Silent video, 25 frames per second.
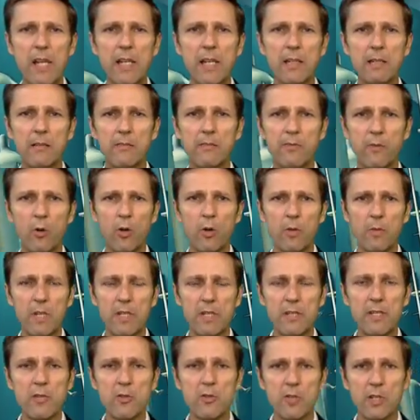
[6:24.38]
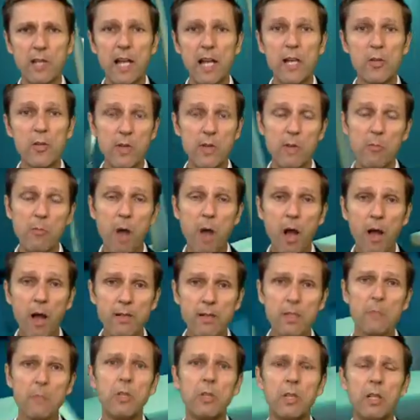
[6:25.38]
an informed decision, actually
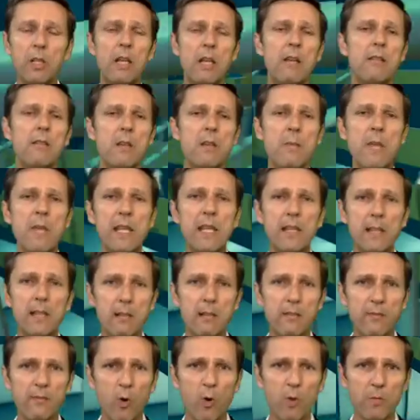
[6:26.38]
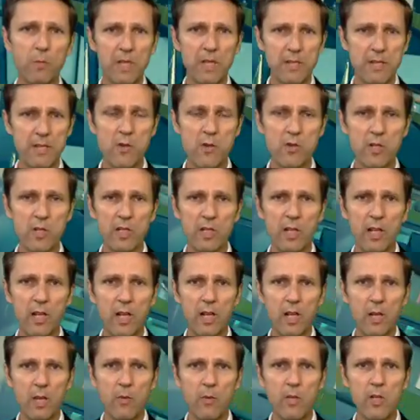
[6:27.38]
impossible to make an informed decision
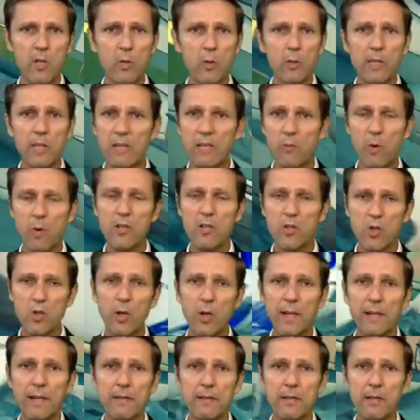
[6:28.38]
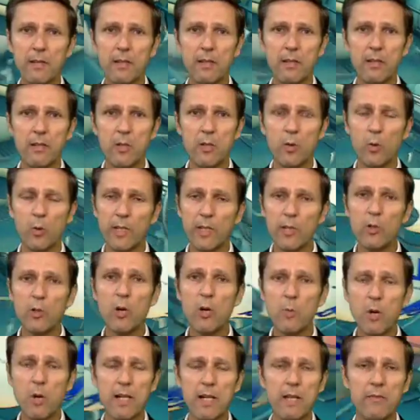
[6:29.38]
when you only have one choice. You only
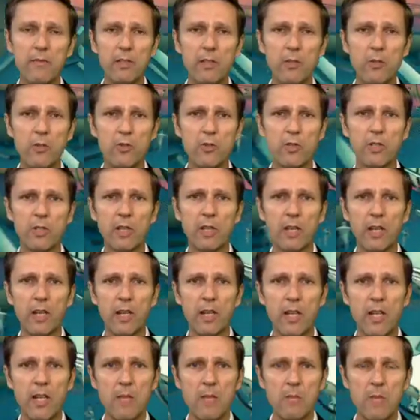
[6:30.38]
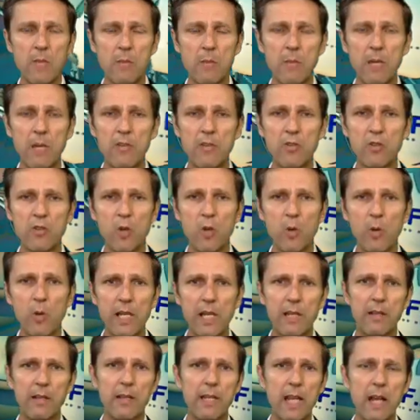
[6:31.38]
know about evolution. But by
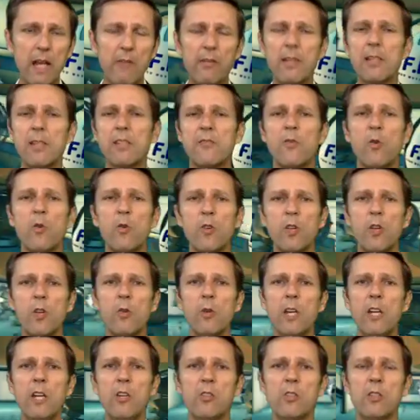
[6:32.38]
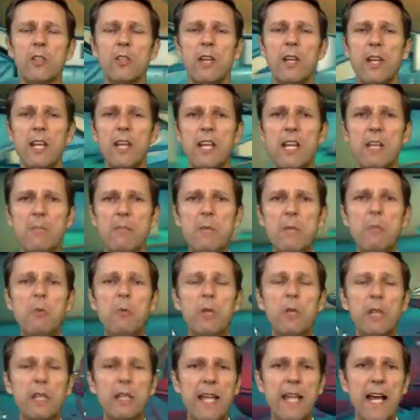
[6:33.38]
showing the evidence for creation,
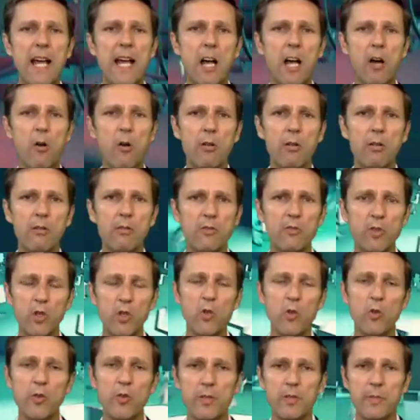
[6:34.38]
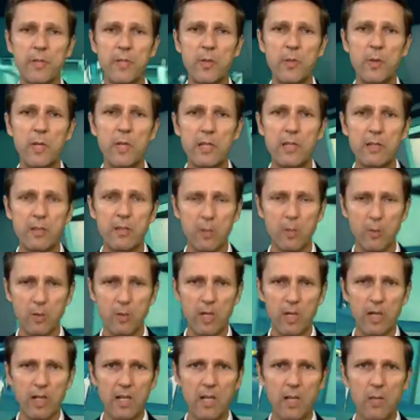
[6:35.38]
people can now choose between the two,
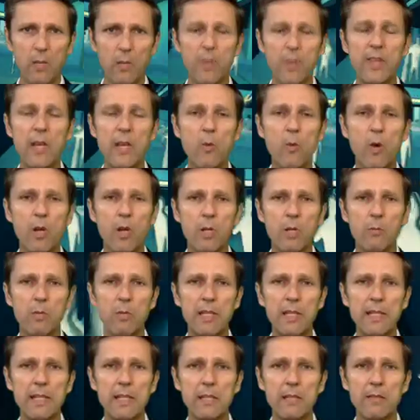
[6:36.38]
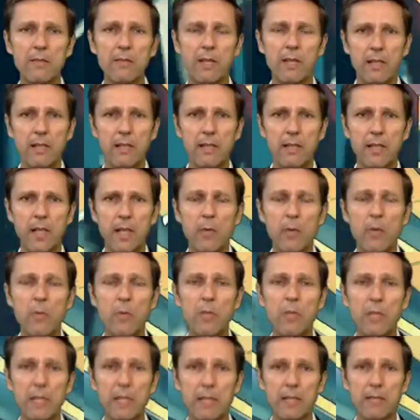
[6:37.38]
what they want to believe. And we
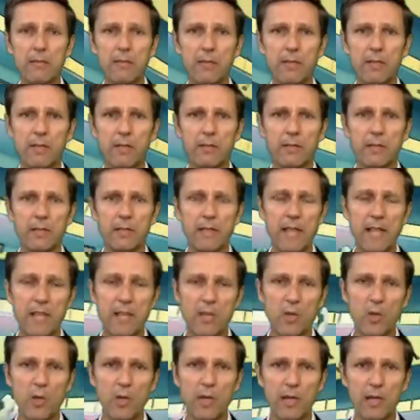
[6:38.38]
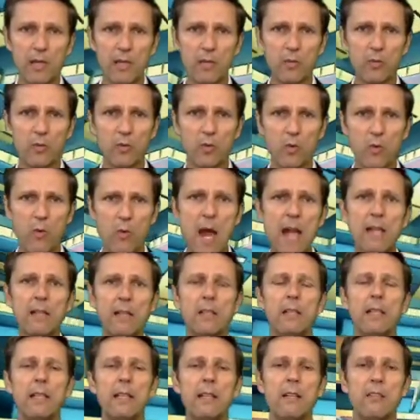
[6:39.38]
believe that that choice will
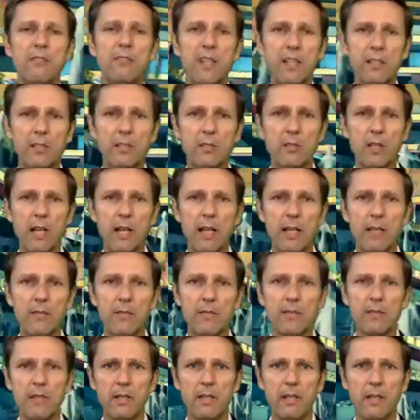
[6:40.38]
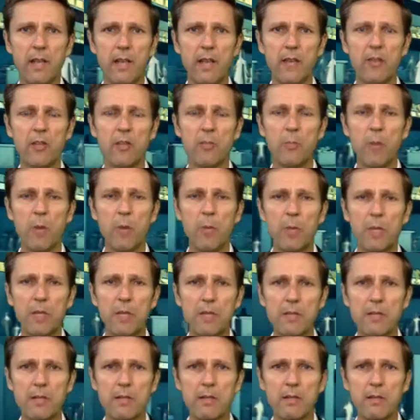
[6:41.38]
dramatically affect their lives and their
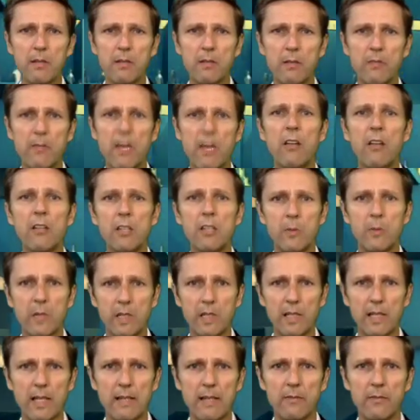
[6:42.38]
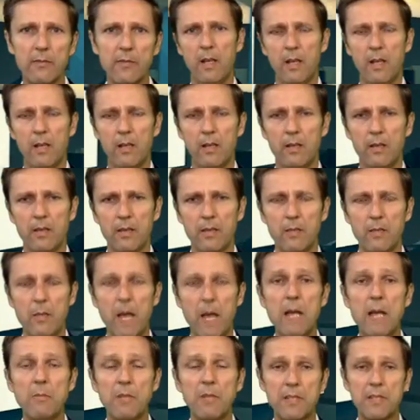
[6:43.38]
purpose, their value in life. The
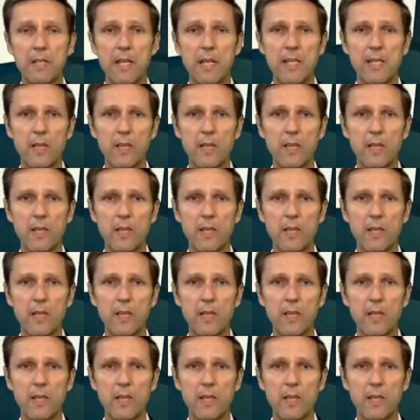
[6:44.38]
Bible says in